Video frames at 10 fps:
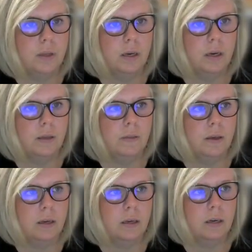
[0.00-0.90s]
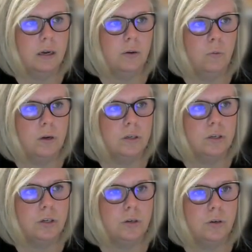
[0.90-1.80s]
And then I want
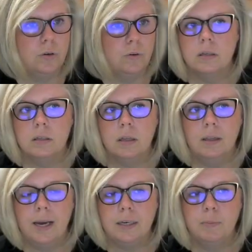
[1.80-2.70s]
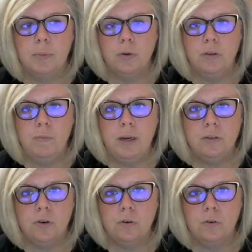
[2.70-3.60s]
to select both of my
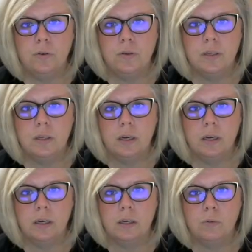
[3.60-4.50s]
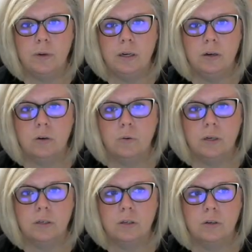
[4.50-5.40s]
circles, and we are
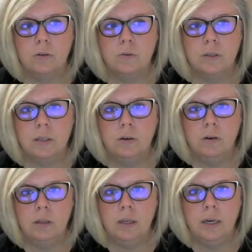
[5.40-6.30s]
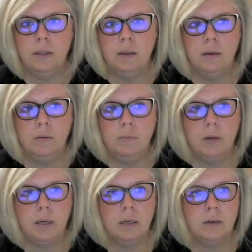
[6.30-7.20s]
going to center align them
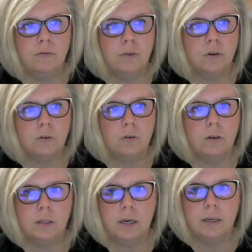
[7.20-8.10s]
and vertical align